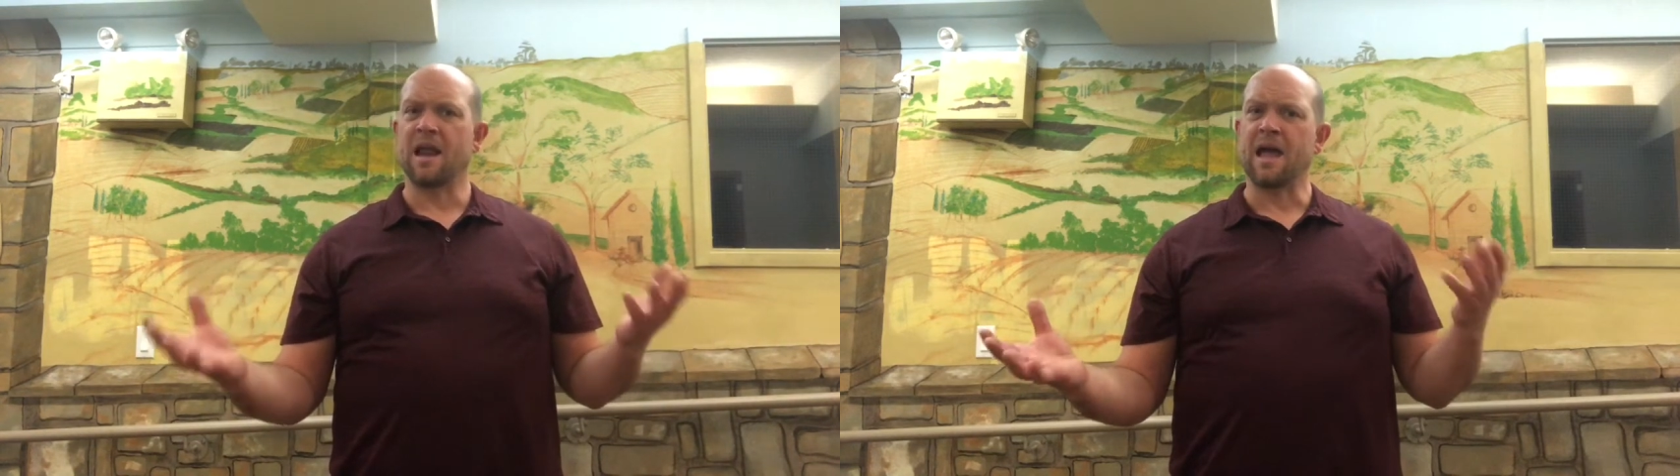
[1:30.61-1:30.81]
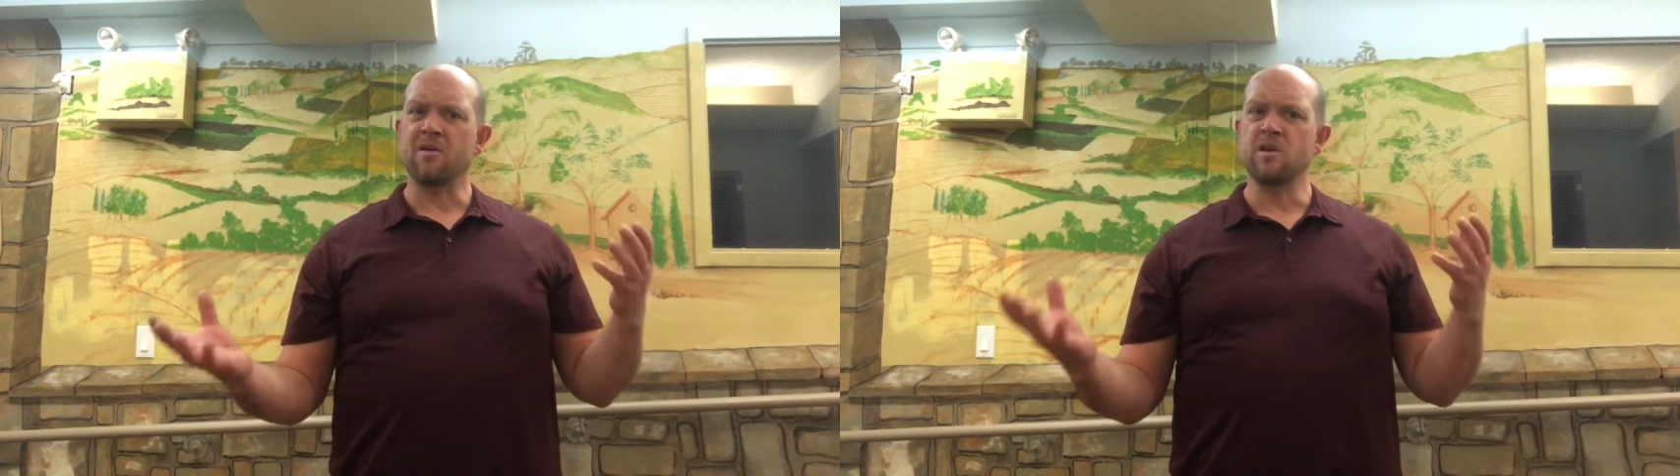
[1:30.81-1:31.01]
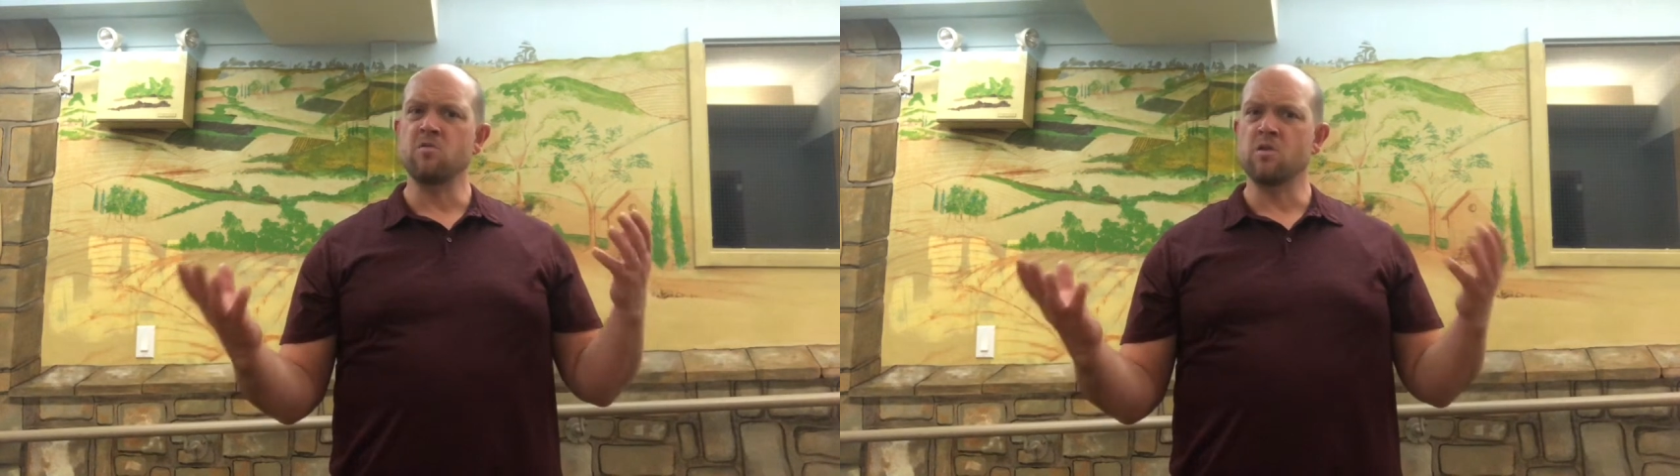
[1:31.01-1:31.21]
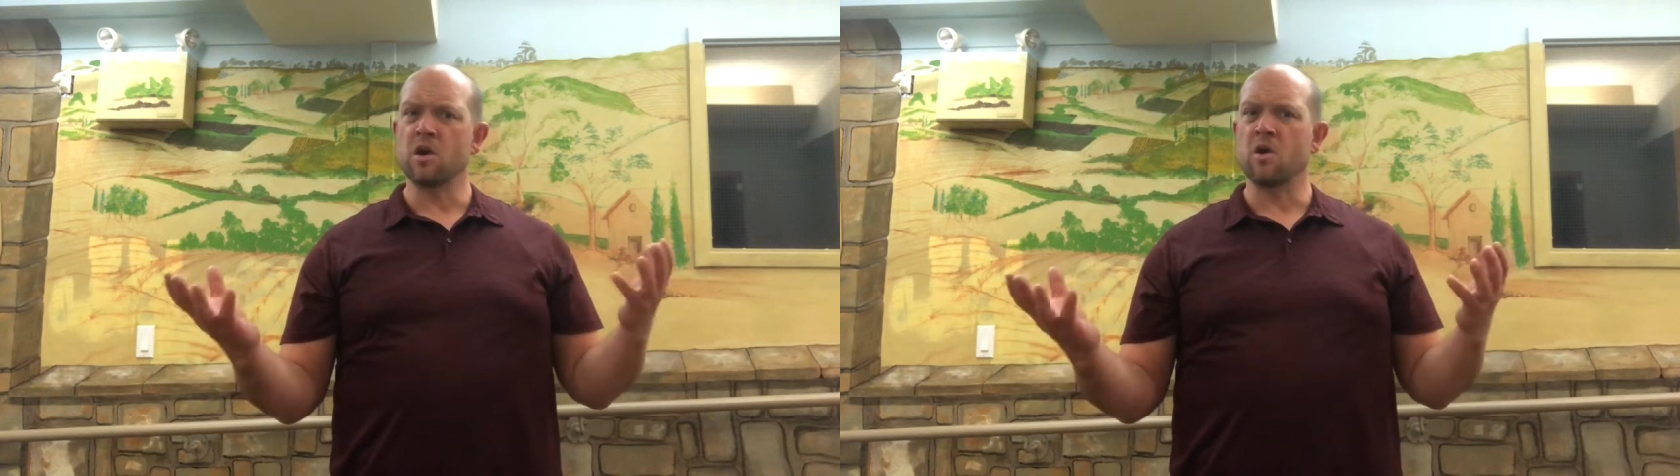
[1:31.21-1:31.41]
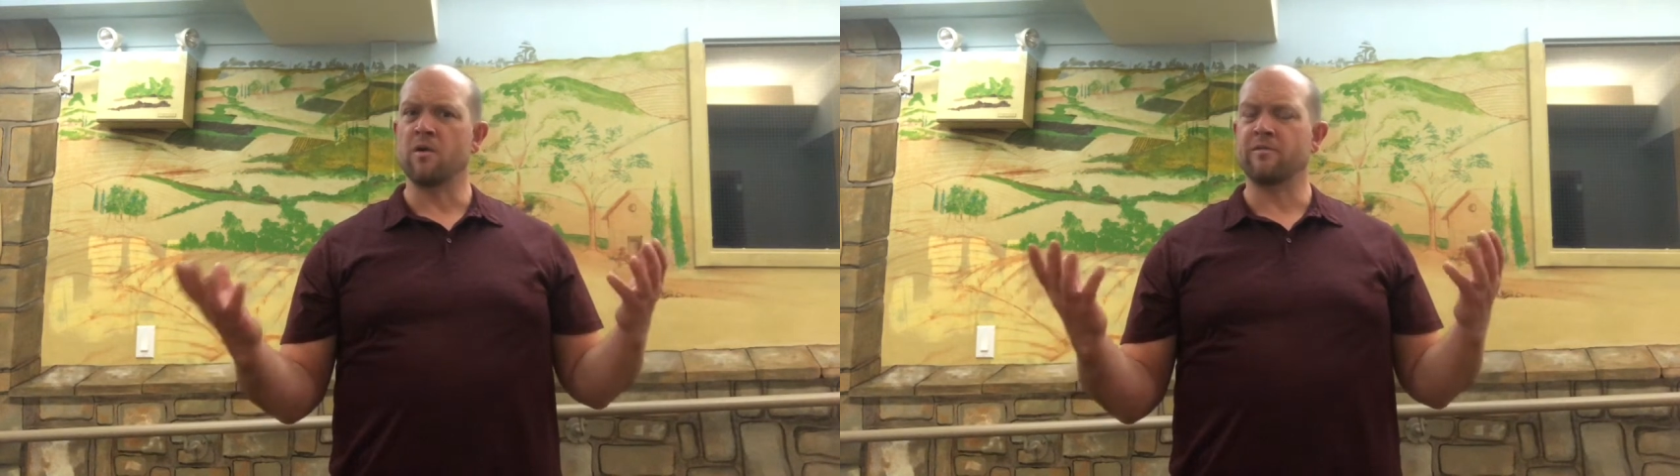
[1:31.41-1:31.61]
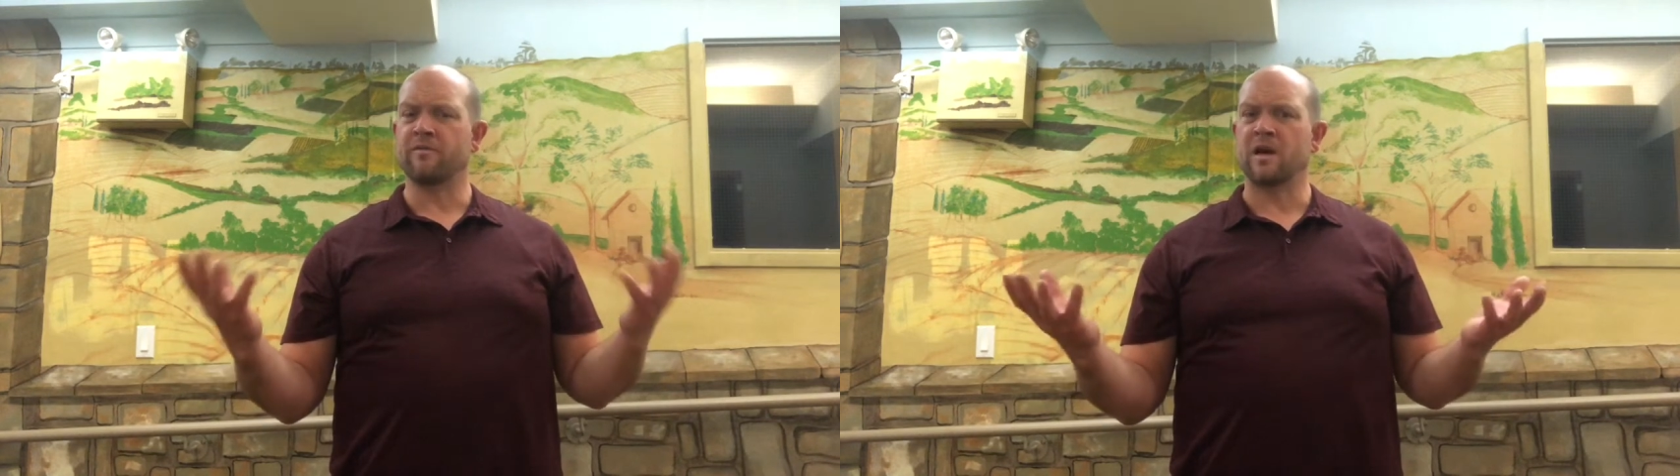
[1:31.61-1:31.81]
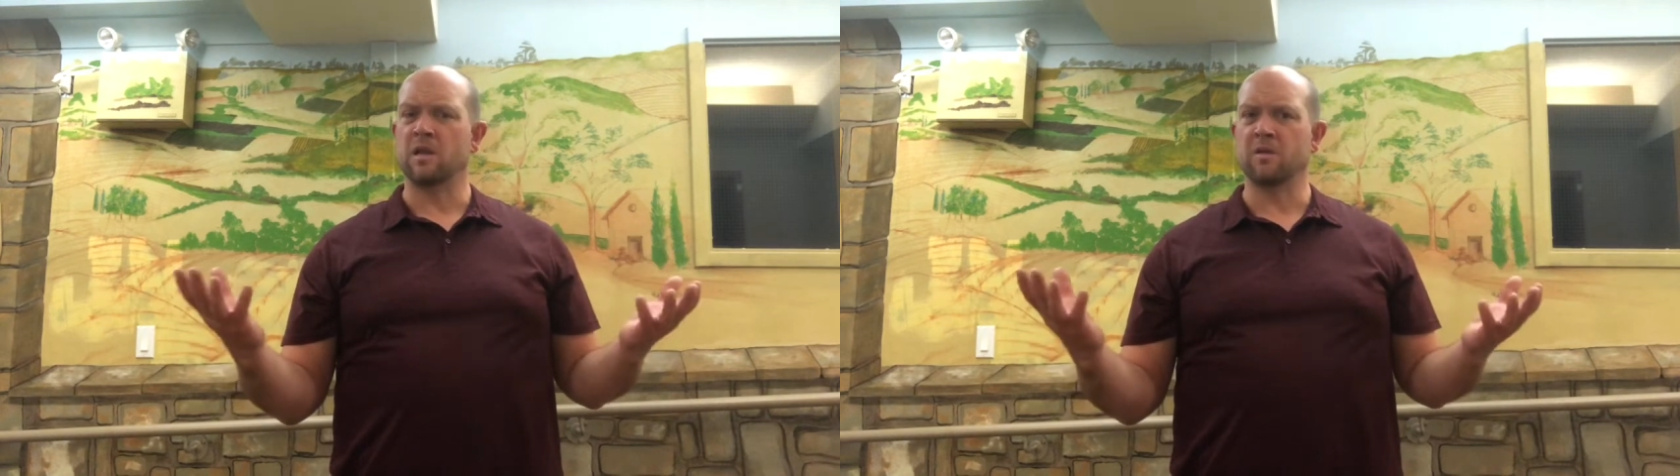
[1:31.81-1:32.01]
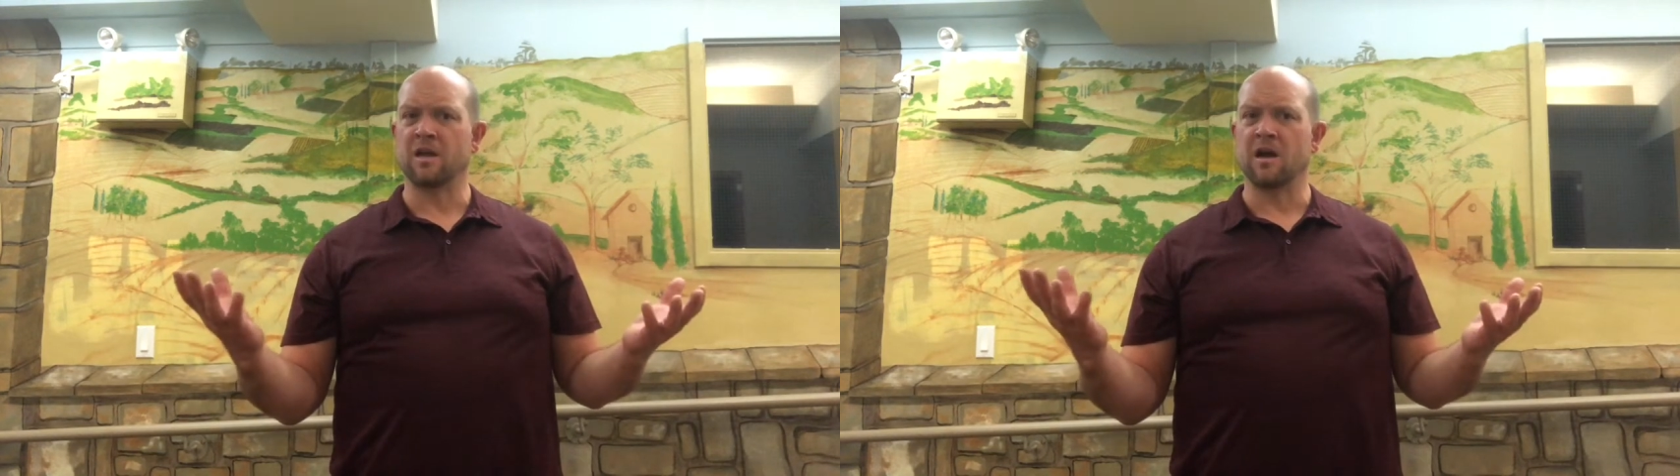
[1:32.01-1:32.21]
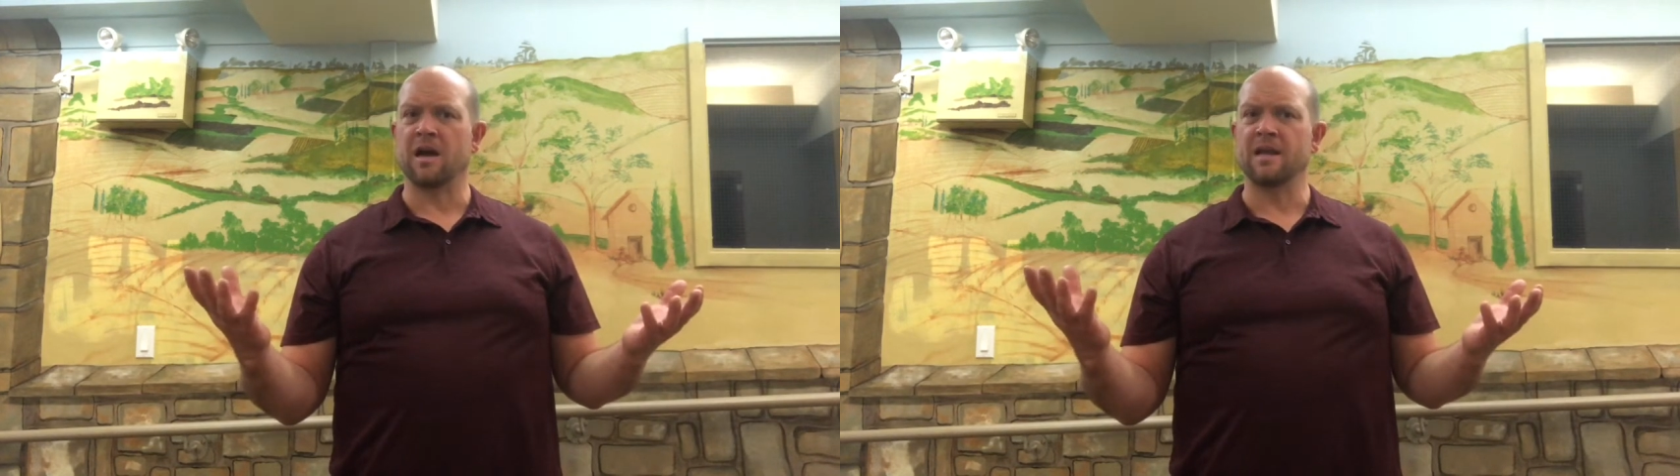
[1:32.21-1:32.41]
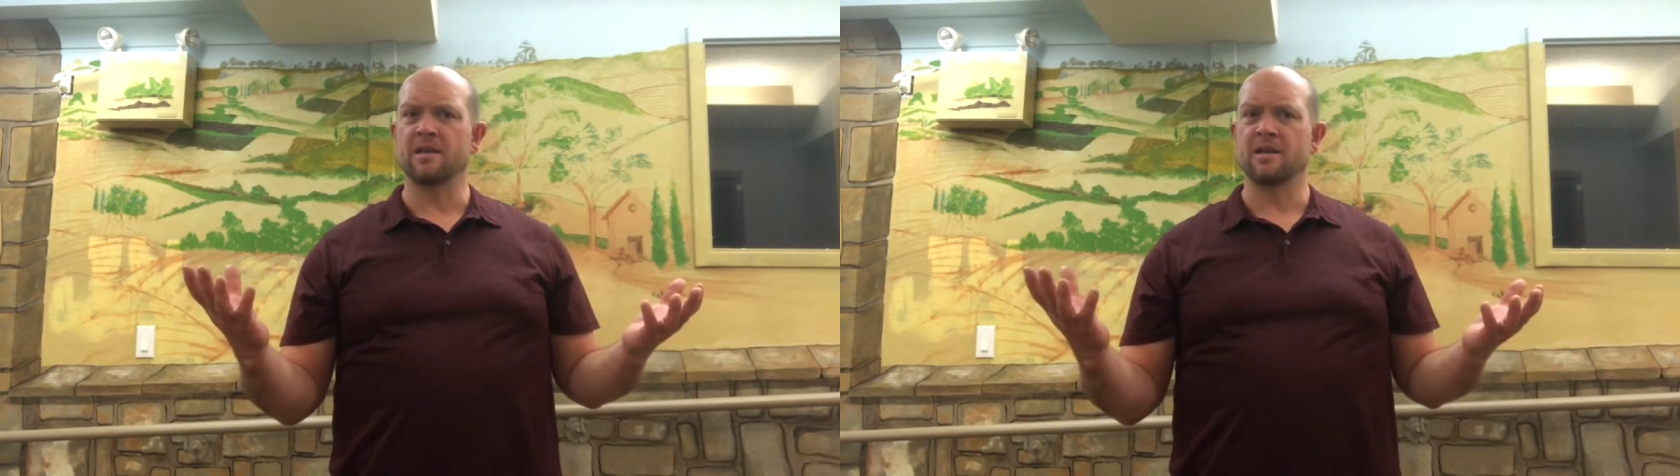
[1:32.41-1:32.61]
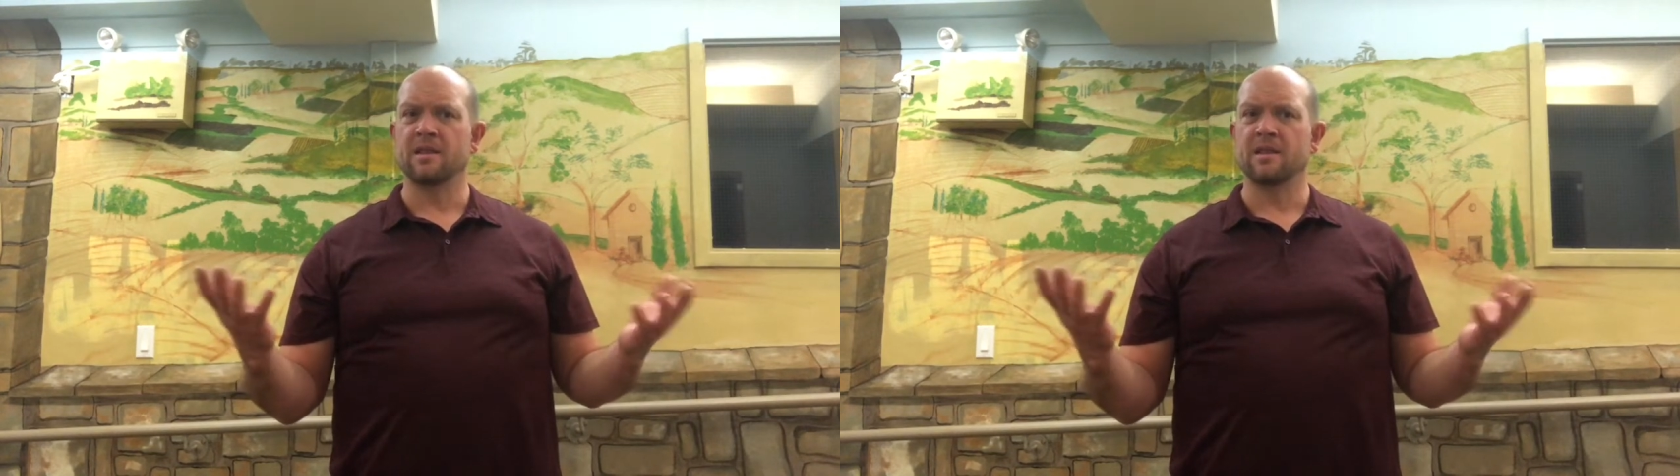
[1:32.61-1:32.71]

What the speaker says: How do you know and follow a God